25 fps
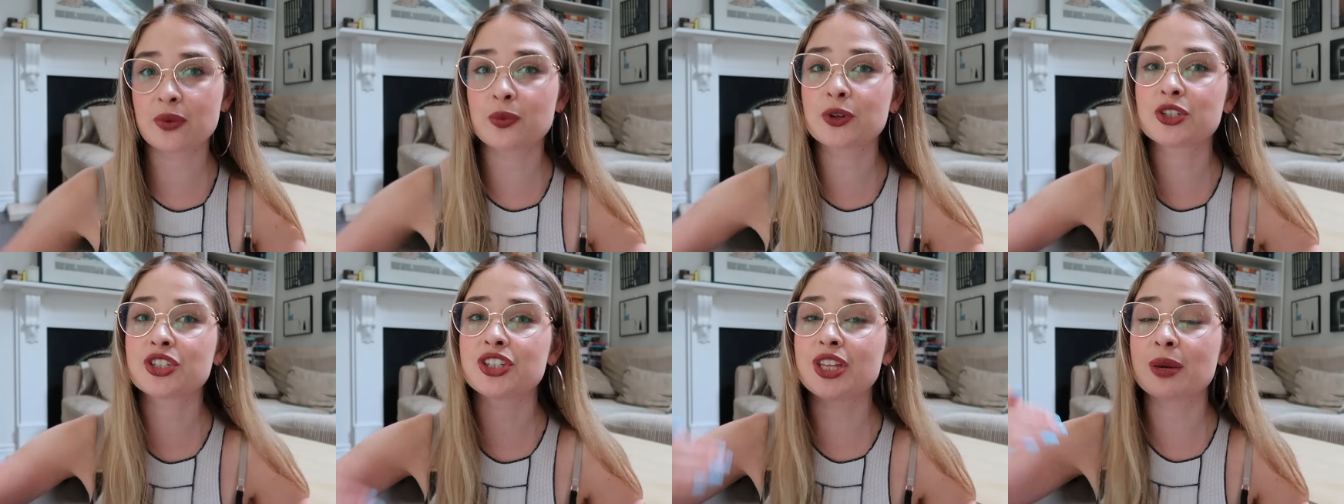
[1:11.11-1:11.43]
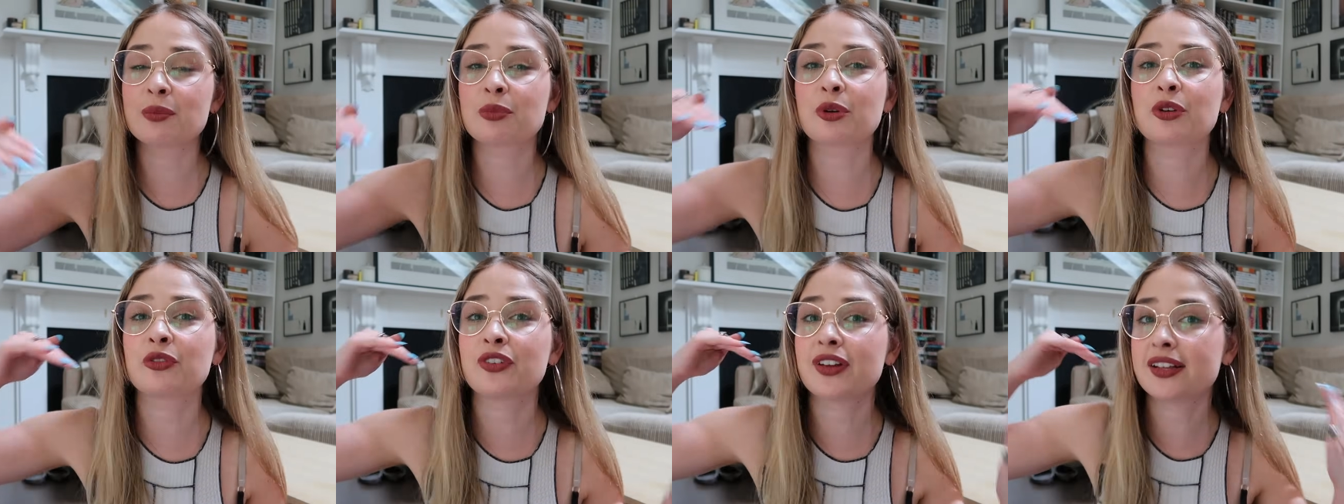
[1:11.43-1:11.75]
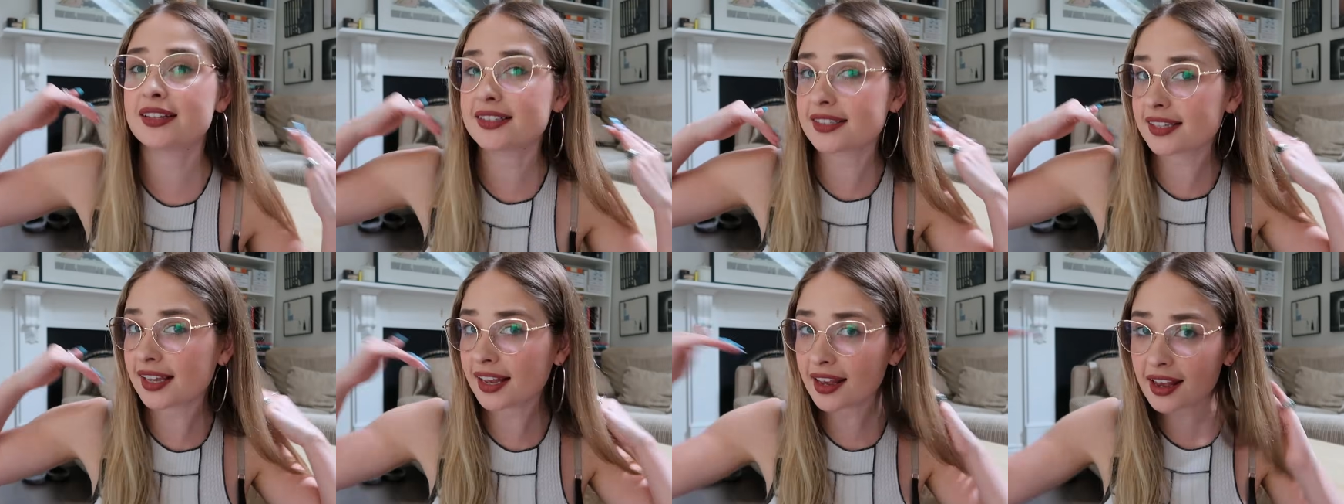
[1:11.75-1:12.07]
which then
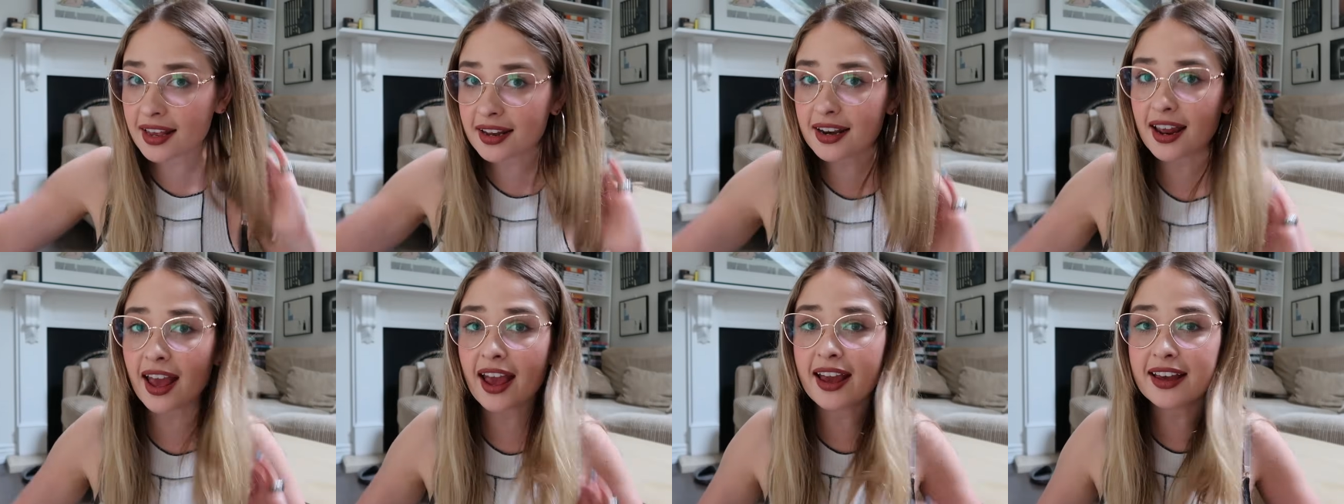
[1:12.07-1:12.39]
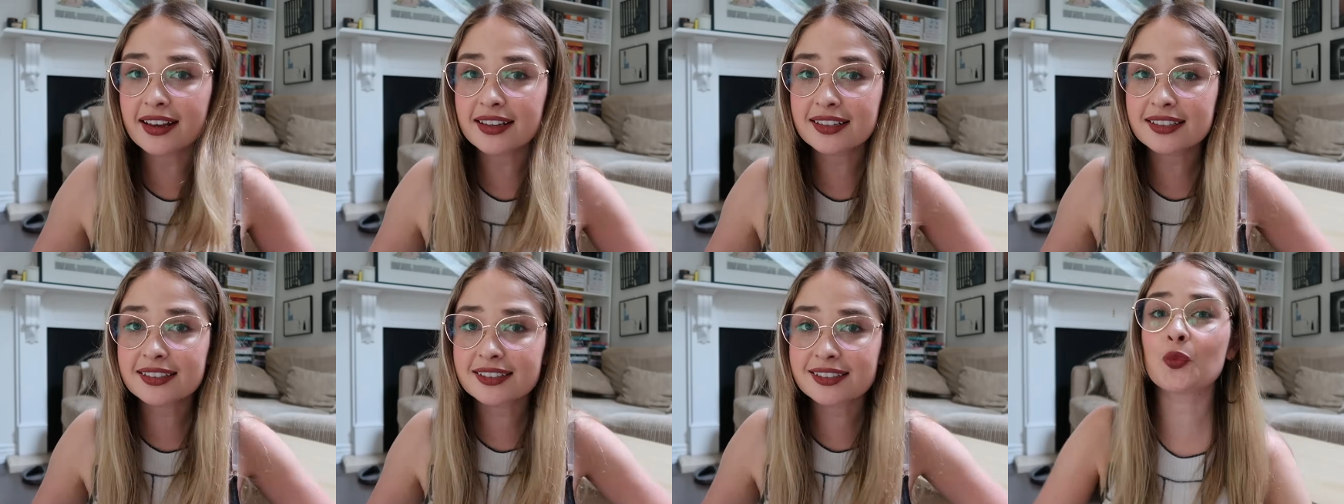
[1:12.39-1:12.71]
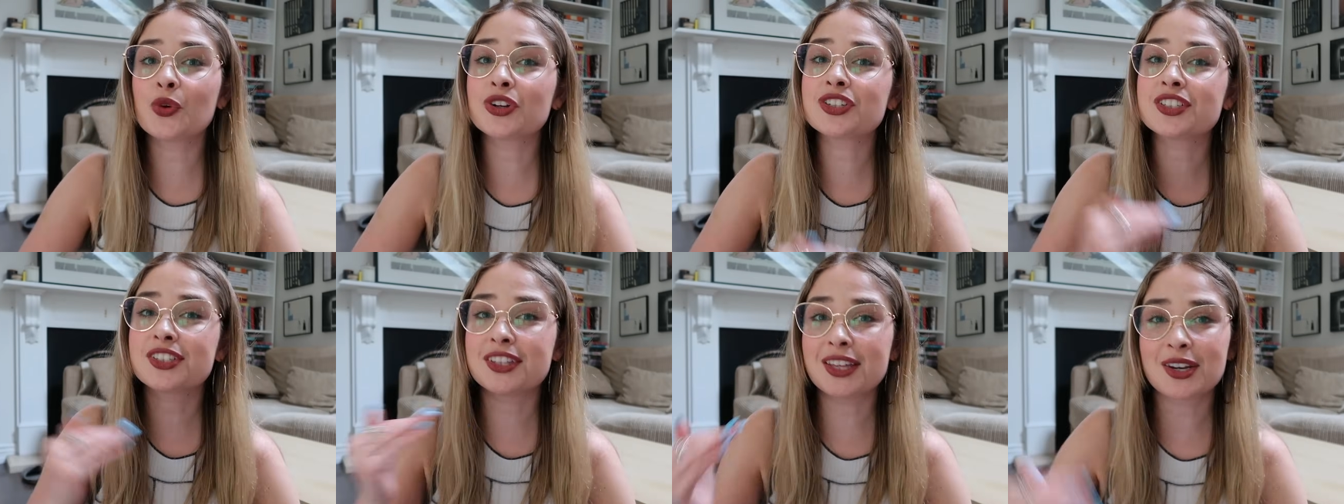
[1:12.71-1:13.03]
prevents headaches,
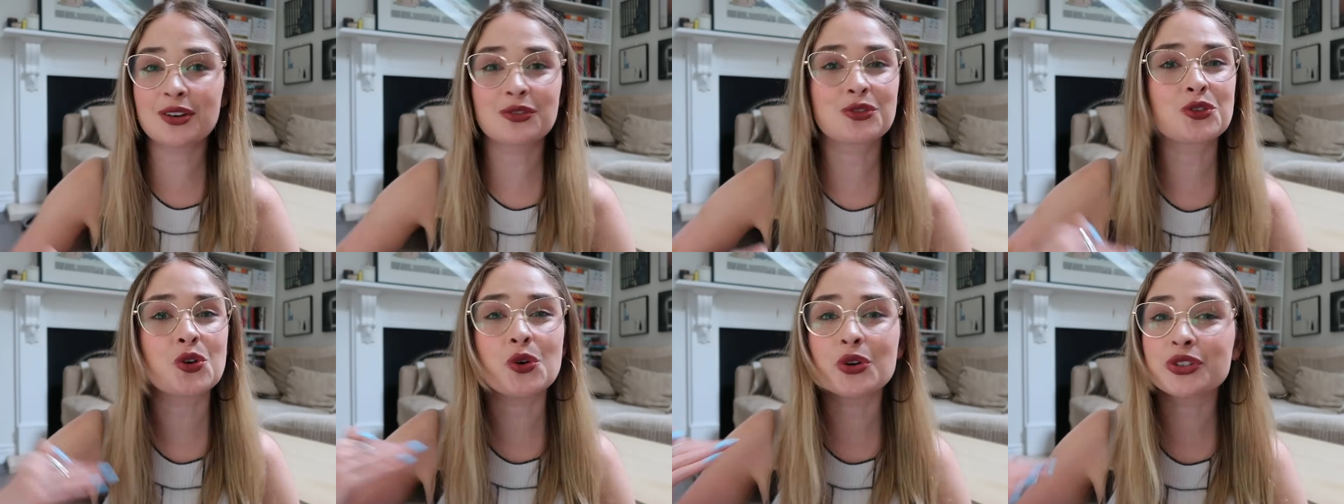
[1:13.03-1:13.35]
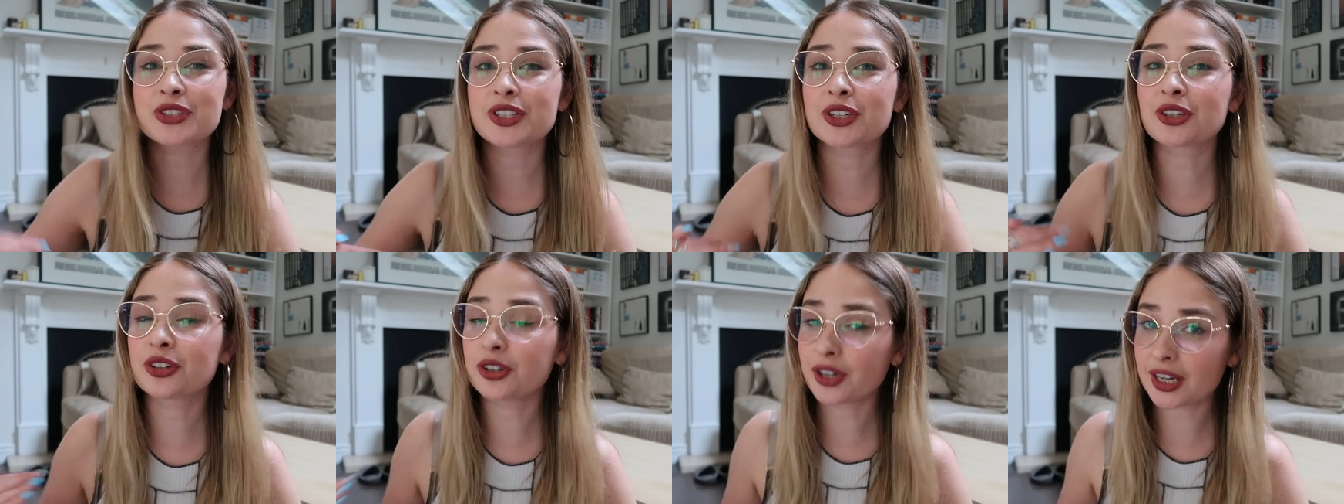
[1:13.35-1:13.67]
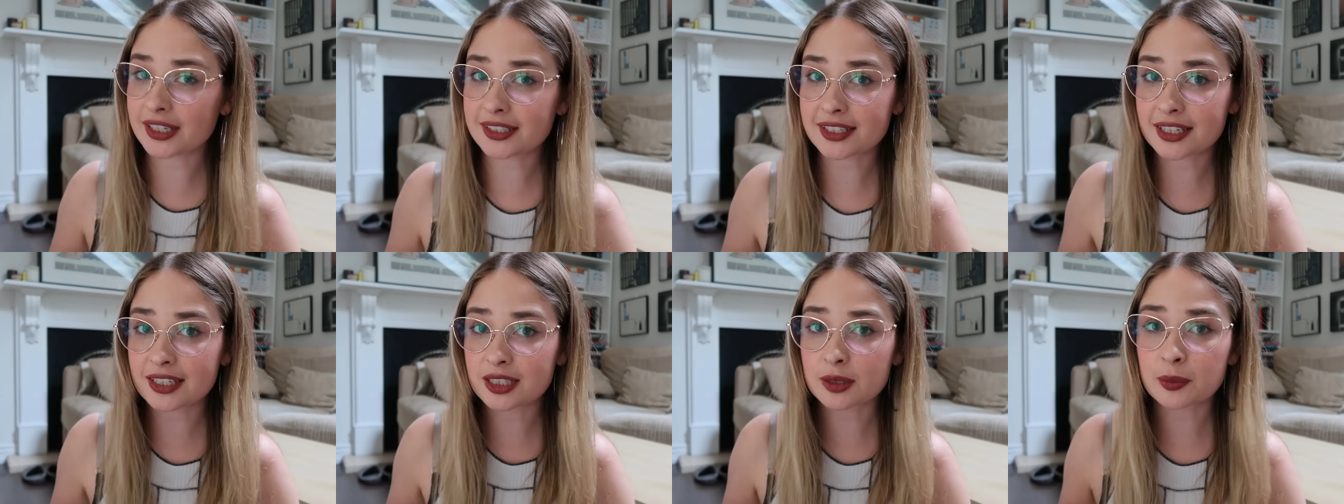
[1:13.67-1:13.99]
which then of course
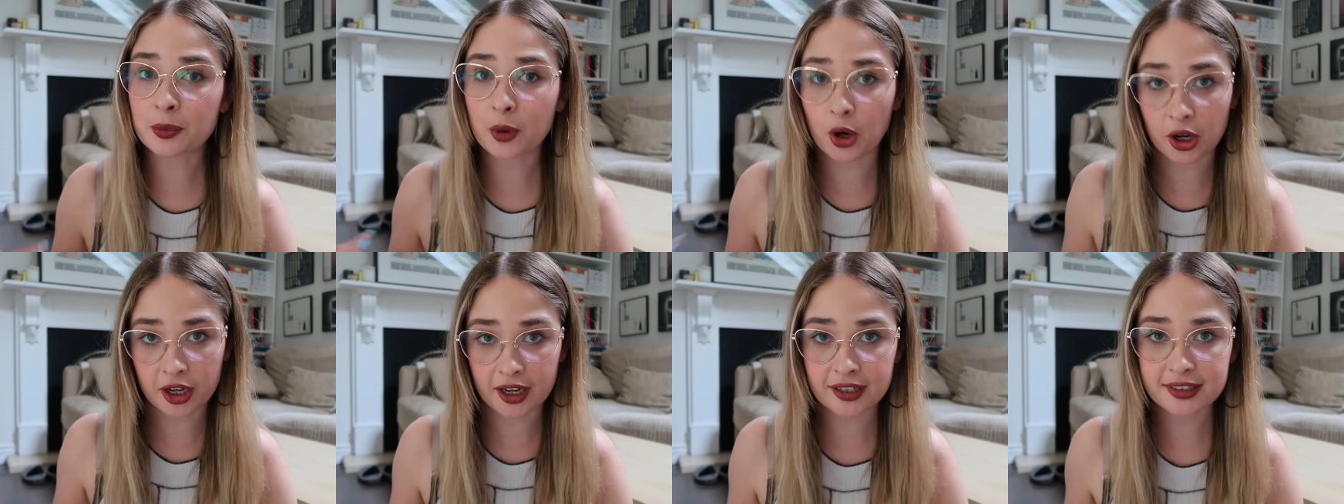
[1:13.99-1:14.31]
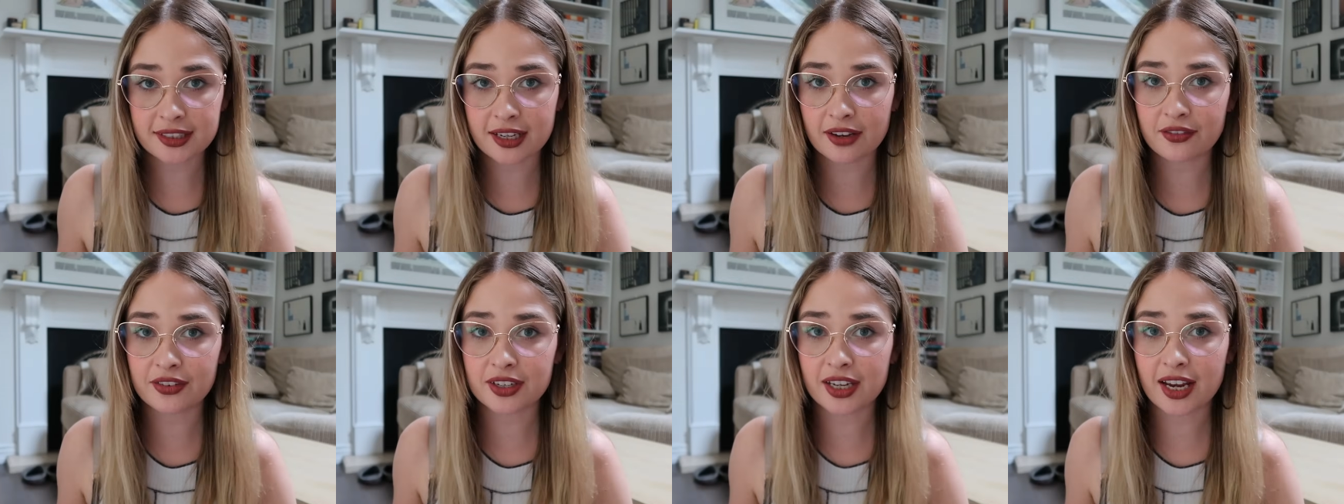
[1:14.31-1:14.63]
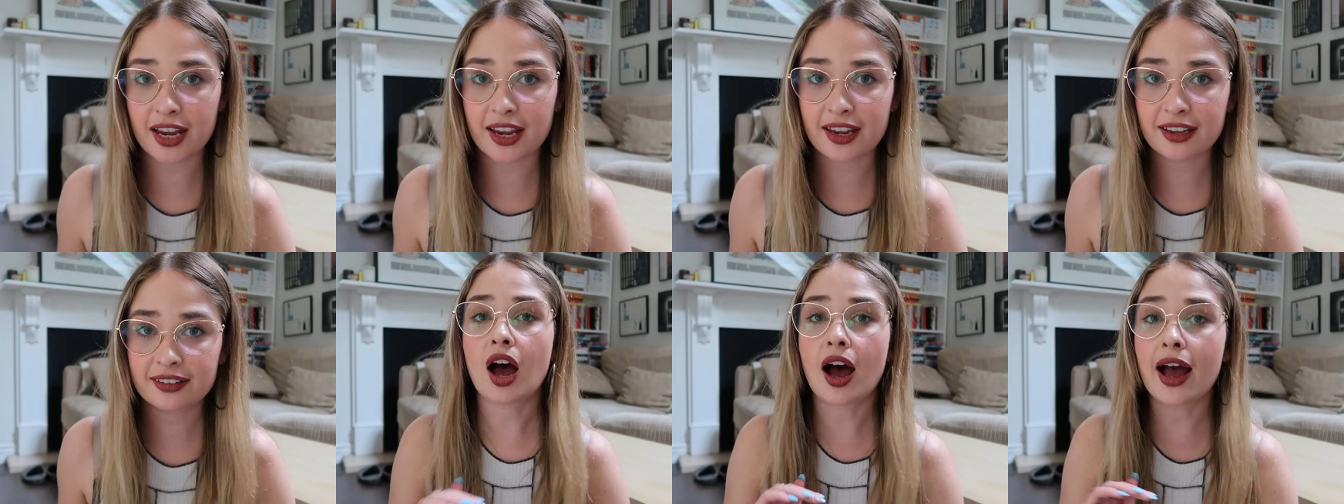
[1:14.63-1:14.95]
increases productivity.